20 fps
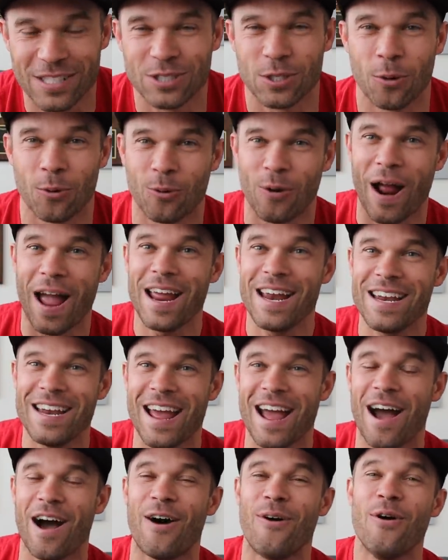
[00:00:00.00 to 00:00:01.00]
So right
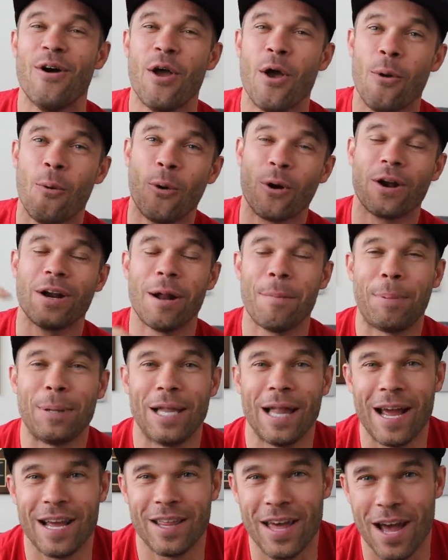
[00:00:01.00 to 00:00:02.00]
now, we're gonna
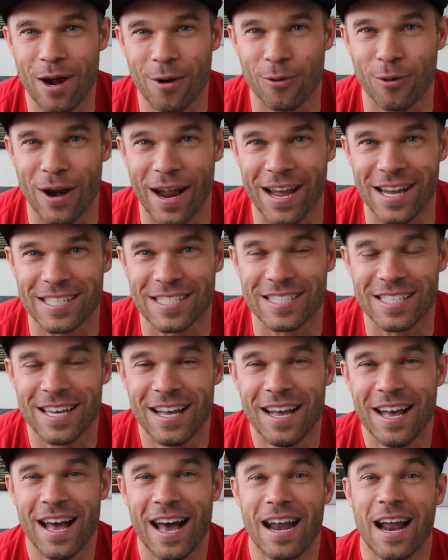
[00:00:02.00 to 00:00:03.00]
play that race.
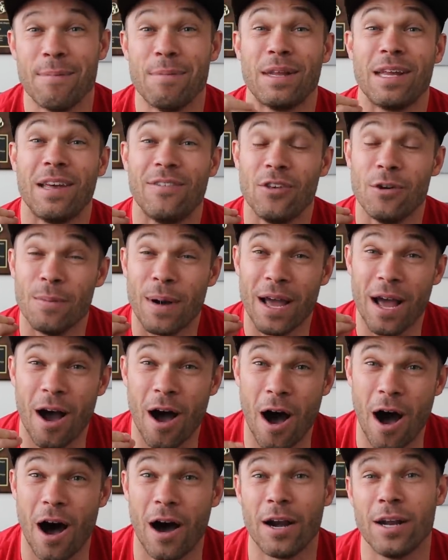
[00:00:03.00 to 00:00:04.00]
And I'm going to give you my
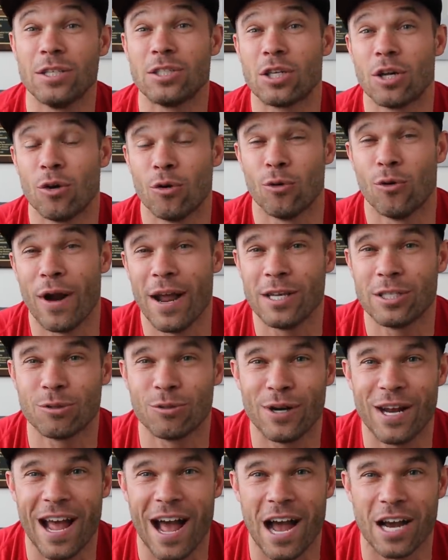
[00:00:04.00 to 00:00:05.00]
honest race
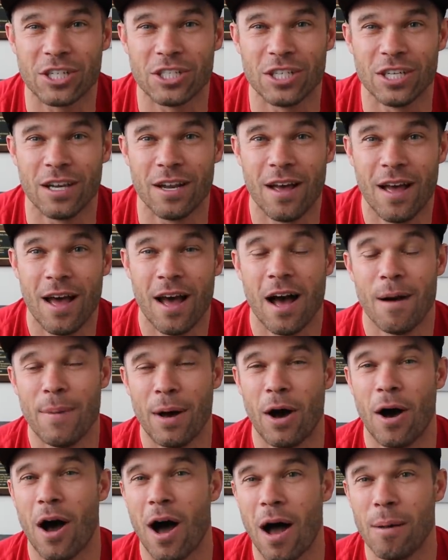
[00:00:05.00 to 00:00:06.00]
reaction
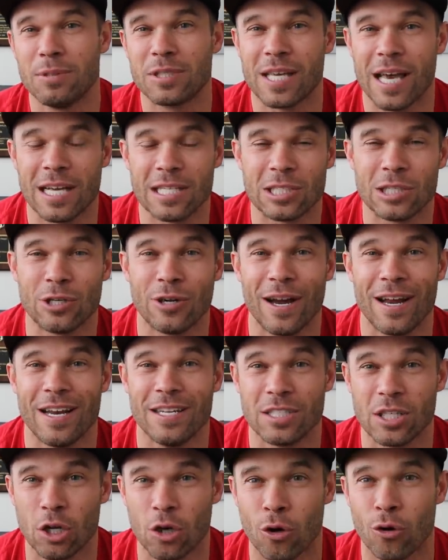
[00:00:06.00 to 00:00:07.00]
about Hobbs Kessler and
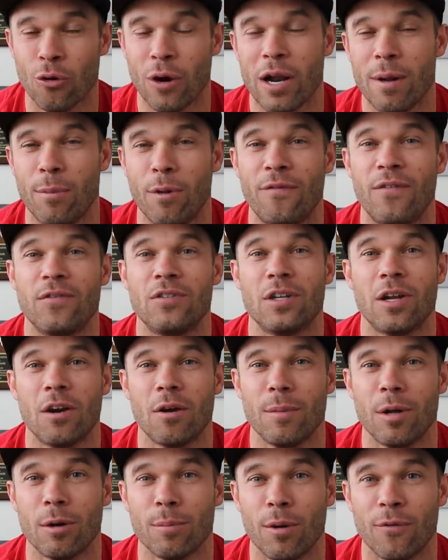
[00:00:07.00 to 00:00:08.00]
his incredible
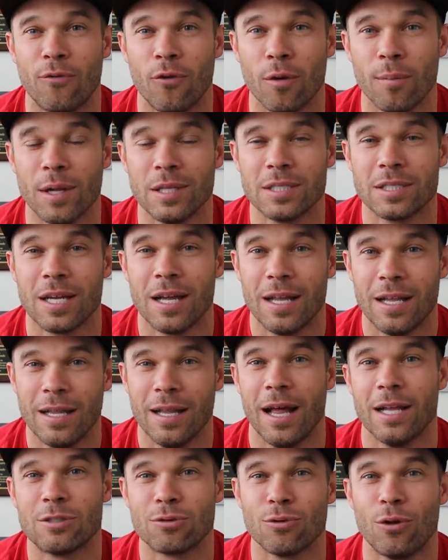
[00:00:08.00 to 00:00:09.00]
1500 meter performance.
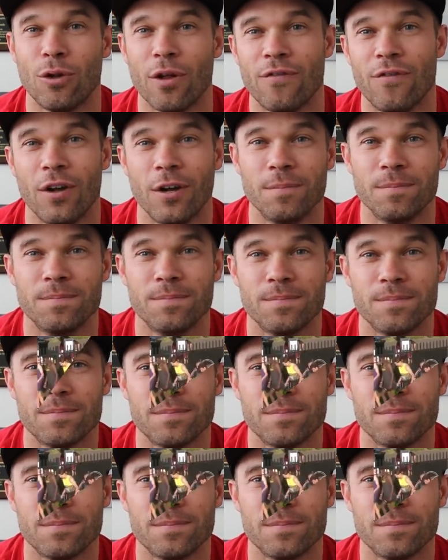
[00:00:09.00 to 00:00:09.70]
Let's roll the film.